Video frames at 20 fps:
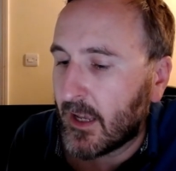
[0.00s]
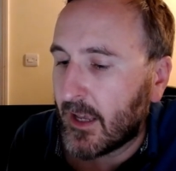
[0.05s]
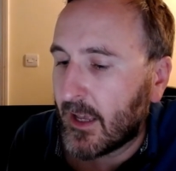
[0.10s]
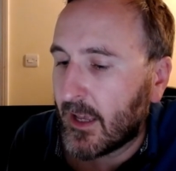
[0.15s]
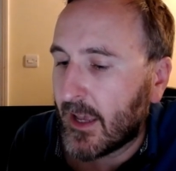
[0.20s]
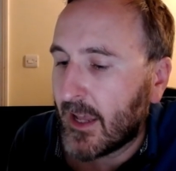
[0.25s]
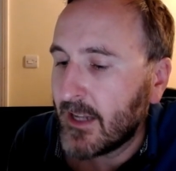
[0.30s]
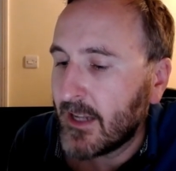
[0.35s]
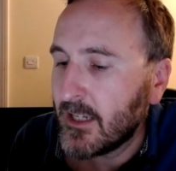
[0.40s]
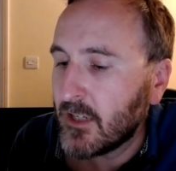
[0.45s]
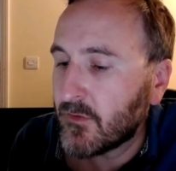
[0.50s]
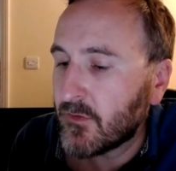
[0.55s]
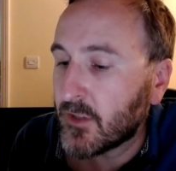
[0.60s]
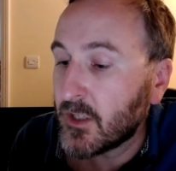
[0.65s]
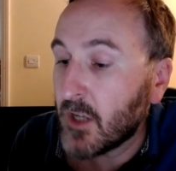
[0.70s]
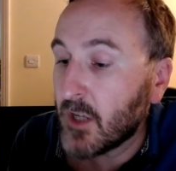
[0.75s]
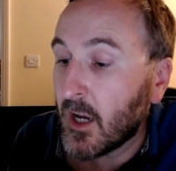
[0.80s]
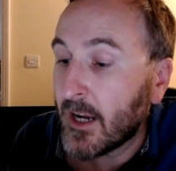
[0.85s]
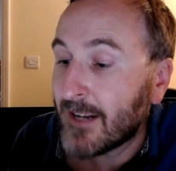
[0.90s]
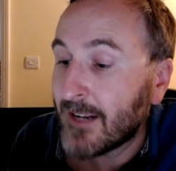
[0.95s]
any of the
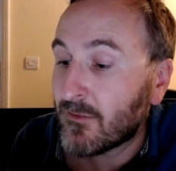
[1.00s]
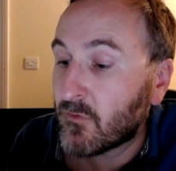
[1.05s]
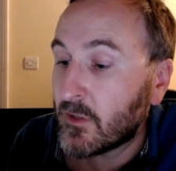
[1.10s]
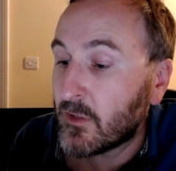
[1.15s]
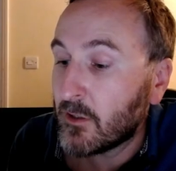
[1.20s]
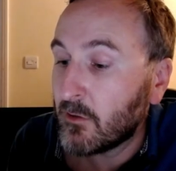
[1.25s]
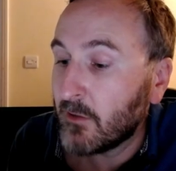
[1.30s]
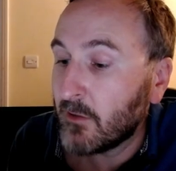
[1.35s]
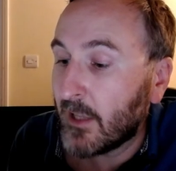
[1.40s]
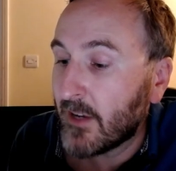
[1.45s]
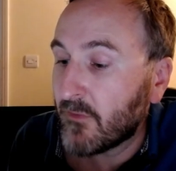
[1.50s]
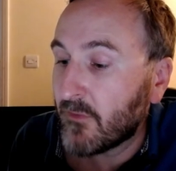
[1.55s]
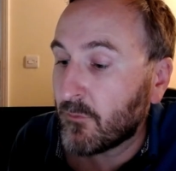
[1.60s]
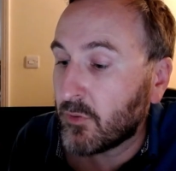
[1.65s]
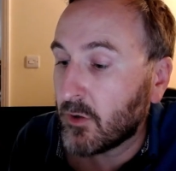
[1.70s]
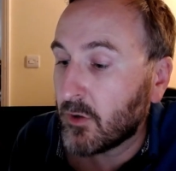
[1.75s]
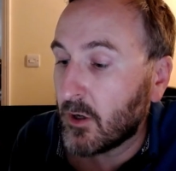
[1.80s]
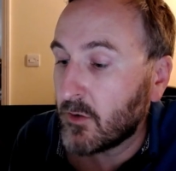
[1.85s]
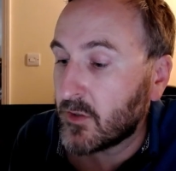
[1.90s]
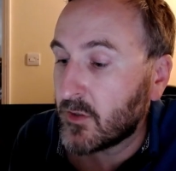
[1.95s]
9 real-life
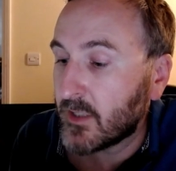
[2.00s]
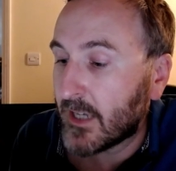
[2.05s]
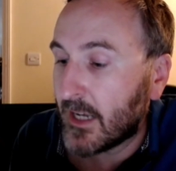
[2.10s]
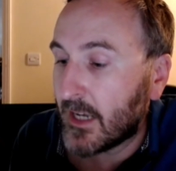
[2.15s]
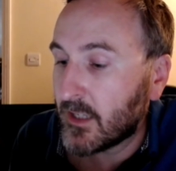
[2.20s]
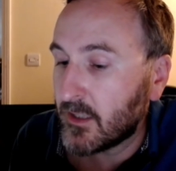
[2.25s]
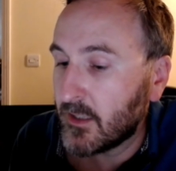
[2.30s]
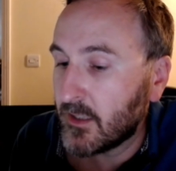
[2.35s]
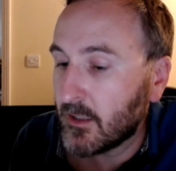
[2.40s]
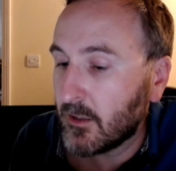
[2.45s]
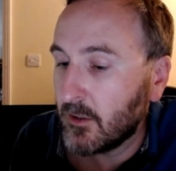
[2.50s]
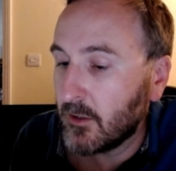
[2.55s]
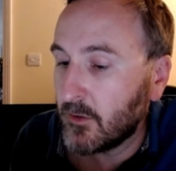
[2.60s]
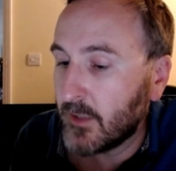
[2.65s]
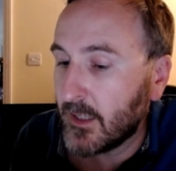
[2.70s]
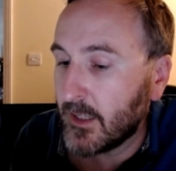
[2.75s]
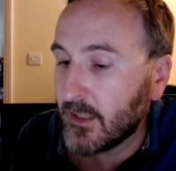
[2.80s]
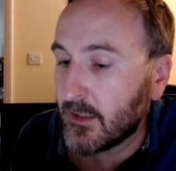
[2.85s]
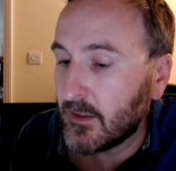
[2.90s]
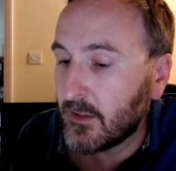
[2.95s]
pro skaters
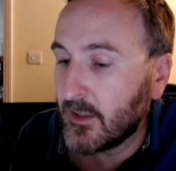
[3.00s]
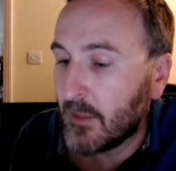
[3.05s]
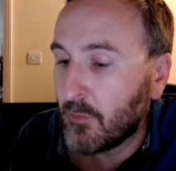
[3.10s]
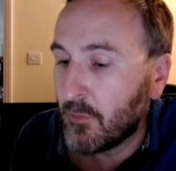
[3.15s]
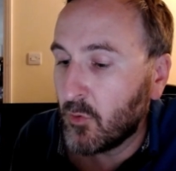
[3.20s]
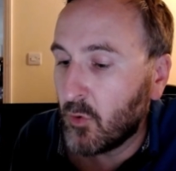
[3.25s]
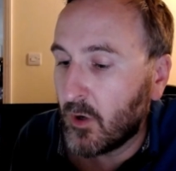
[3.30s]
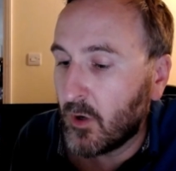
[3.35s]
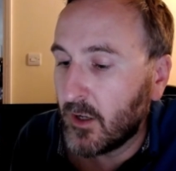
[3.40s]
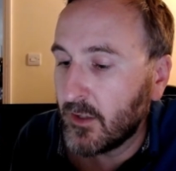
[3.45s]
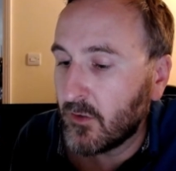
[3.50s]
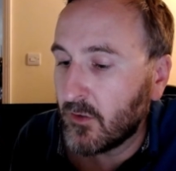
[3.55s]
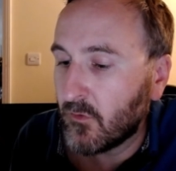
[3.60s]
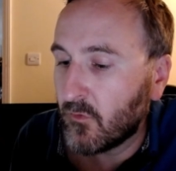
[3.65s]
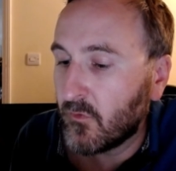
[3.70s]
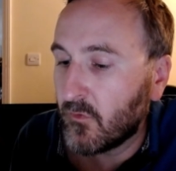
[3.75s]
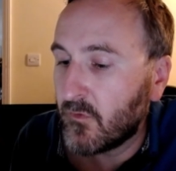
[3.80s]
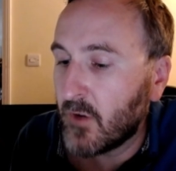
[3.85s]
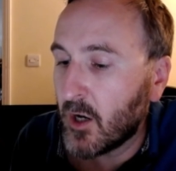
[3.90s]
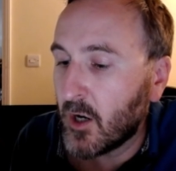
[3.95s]
including number 1
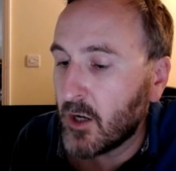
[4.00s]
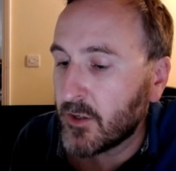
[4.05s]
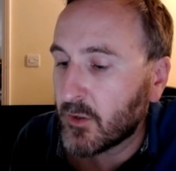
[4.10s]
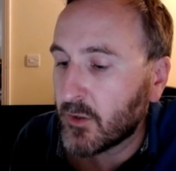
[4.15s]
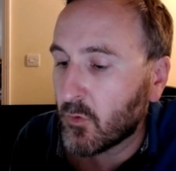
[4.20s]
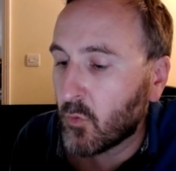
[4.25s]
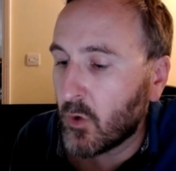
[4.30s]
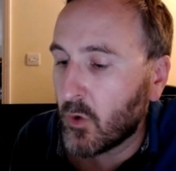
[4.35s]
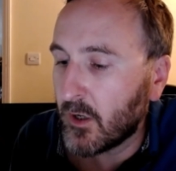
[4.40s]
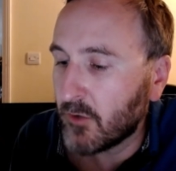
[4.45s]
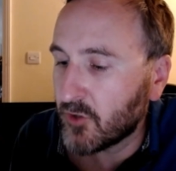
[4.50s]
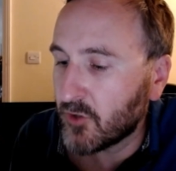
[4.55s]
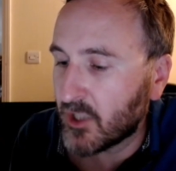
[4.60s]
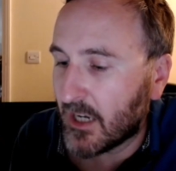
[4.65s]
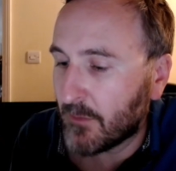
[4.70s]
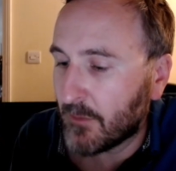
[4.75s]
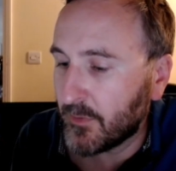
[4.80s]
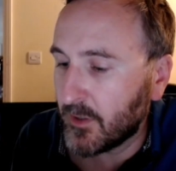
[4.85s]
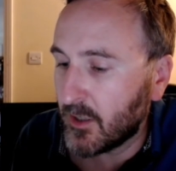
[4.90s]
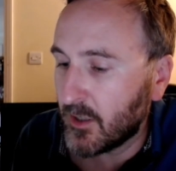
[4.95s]
Vert World
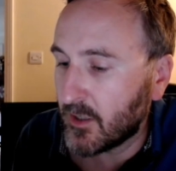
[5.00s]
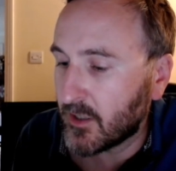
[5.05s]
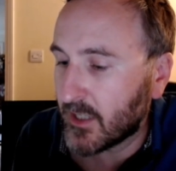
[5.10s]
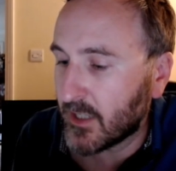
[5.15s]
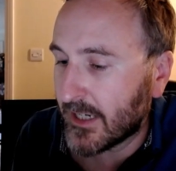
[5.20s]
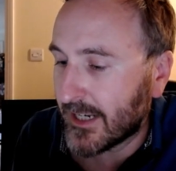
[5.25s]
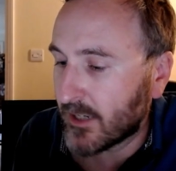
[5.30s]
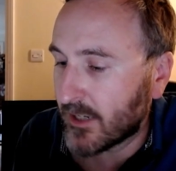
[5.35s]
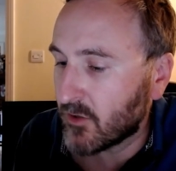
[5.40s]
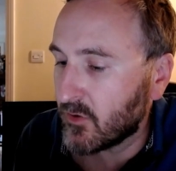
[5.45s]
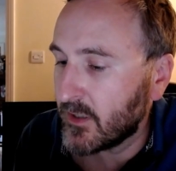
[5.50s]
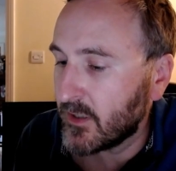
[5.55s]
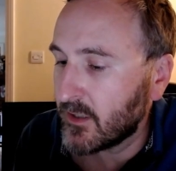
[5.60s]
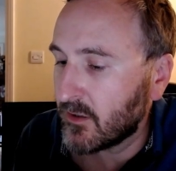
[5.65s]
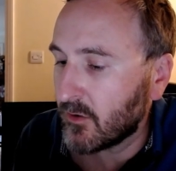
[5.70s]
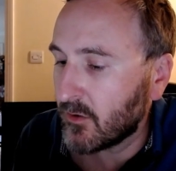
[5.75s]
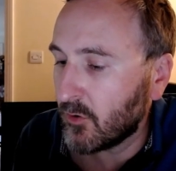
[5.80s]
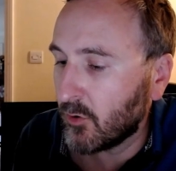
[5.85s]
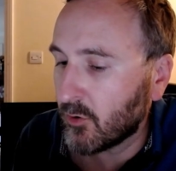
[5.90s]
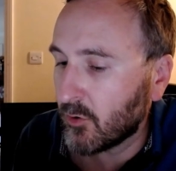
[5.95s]
Champion Ty Chris
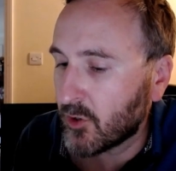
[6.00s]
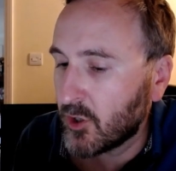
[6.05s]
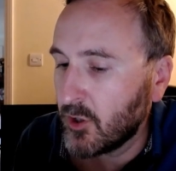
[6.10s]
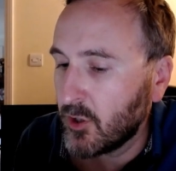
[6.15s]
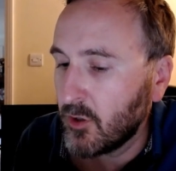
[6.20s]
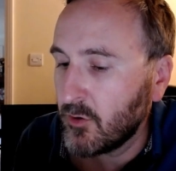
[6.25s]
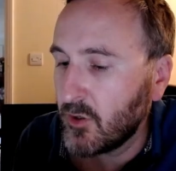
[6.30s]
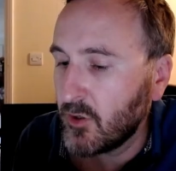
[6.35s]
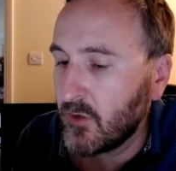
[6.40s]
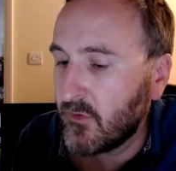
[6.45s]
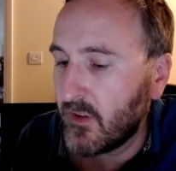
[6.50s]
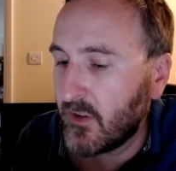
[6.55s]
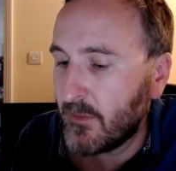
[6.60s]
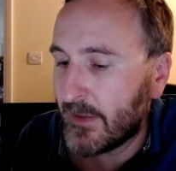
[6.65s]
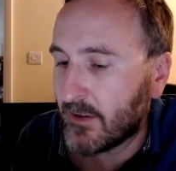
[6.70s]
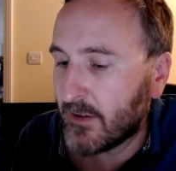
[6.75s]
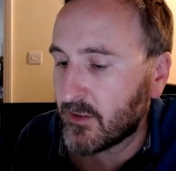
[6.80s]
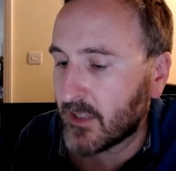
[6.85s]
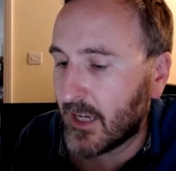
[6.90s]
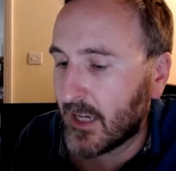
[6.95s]
or 2 new female
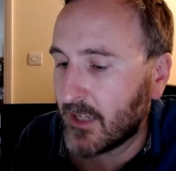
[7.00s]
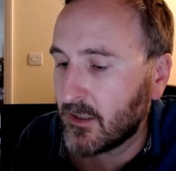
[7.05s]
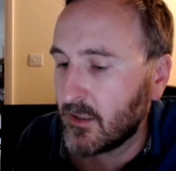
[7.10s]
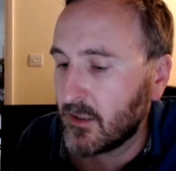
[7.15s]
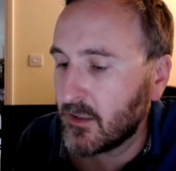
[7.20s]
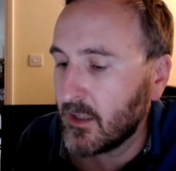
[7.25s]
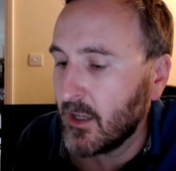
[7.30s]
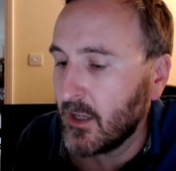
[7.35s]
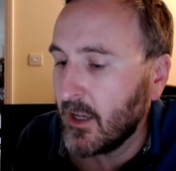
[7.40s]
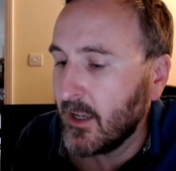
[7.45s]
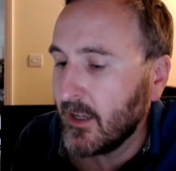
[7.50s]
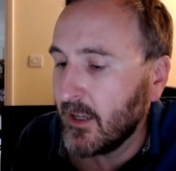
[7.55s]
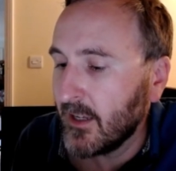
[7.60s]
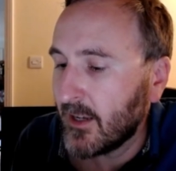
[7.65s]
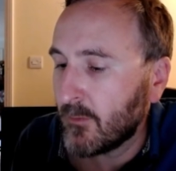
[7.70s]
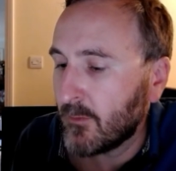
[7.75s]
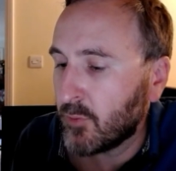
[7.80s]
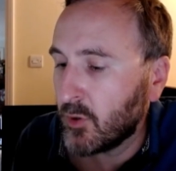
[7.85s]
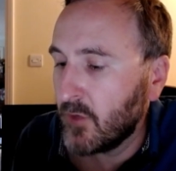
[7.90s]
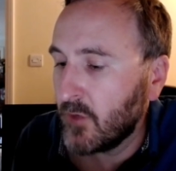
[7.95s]
skaters.
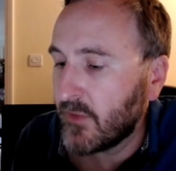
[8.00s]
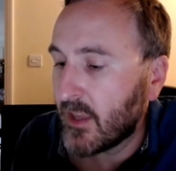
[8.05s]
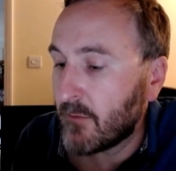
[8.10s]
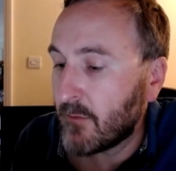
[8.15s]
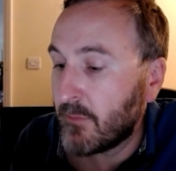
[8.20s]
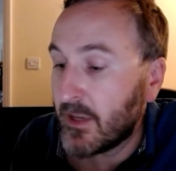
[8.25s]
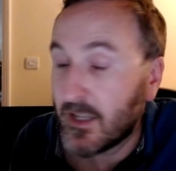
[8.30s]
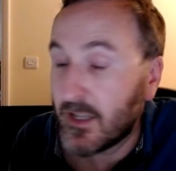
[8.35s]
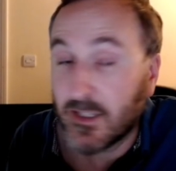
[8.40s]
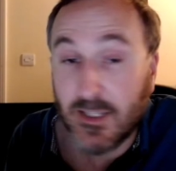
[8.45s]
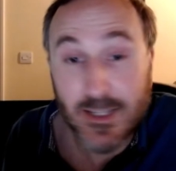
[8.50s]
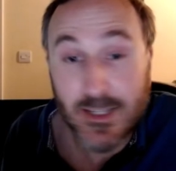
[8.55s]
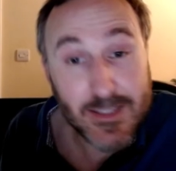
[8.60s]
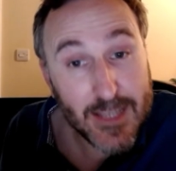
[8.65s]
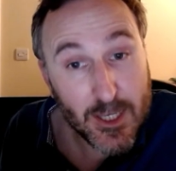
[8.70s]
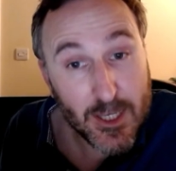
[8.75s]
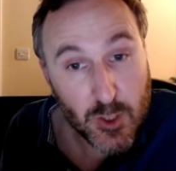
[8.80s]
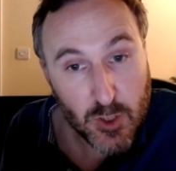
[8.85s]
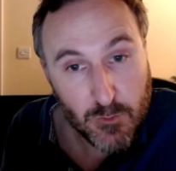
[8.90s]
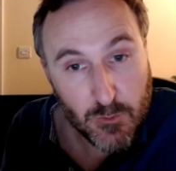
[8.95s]
Improve their abilities
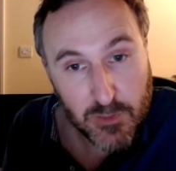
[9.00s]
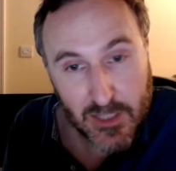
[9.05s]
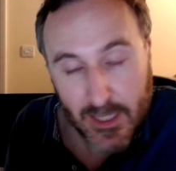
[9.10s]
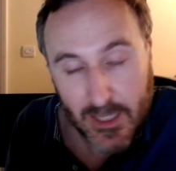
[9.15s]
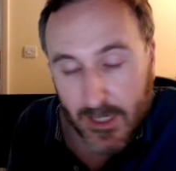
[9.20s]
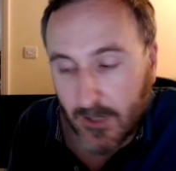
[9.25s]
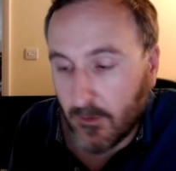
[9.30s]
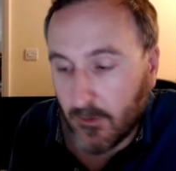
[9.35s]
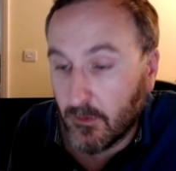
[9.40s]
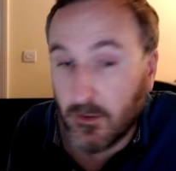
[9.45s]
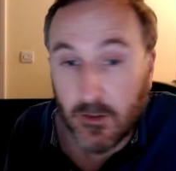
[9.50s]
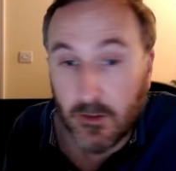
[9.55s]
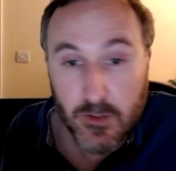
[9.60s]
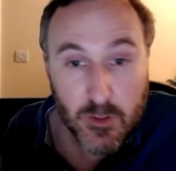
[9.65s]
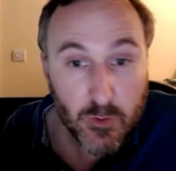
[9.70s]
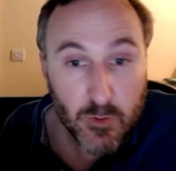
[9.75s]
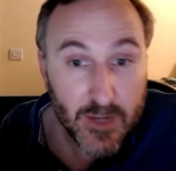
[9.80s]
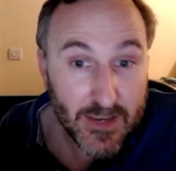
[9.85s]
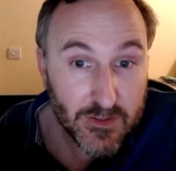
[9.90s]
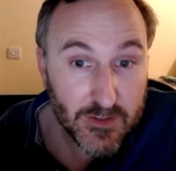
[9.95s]
as you play. So
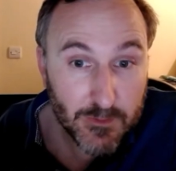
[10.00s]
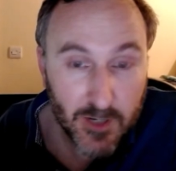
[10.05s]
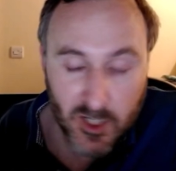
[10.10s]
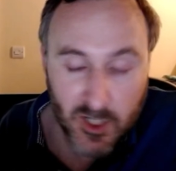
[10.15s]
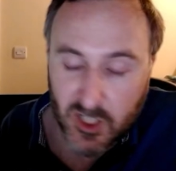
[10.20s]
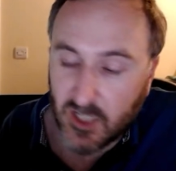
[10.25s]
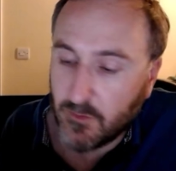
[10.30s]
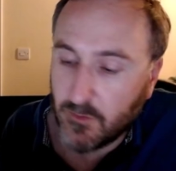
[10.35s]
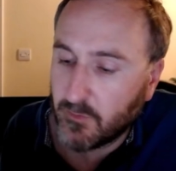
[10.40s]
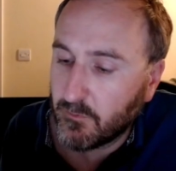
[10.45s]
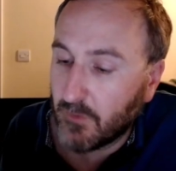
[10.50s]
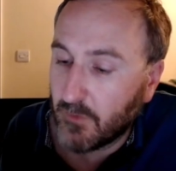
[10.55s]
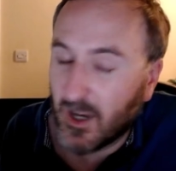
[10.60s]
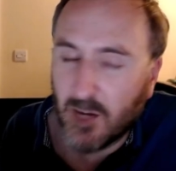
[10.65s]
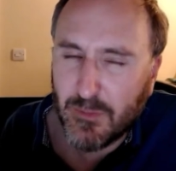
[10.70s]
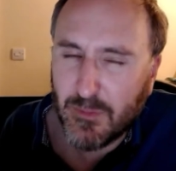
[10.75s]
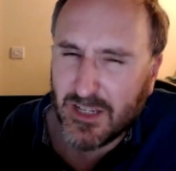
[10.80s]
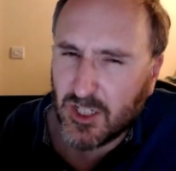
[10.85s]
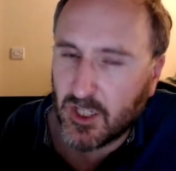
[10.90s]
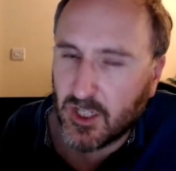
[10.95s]
we have some
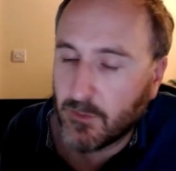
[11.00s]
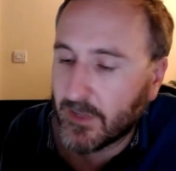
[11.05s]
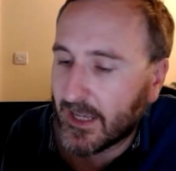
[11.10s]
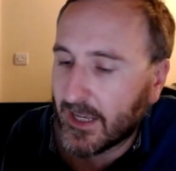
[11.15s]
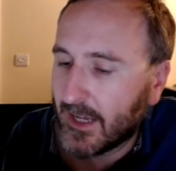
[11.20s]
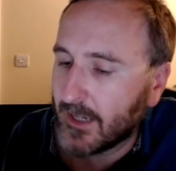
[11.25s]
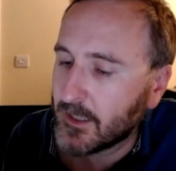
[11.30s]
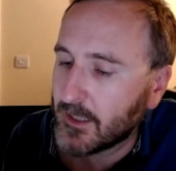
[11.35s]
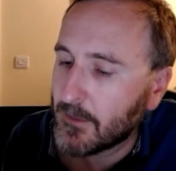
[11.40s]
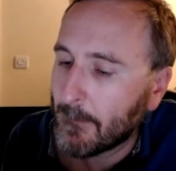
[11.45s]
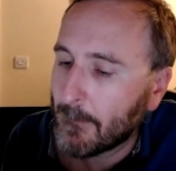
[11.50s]
RPG mechanics.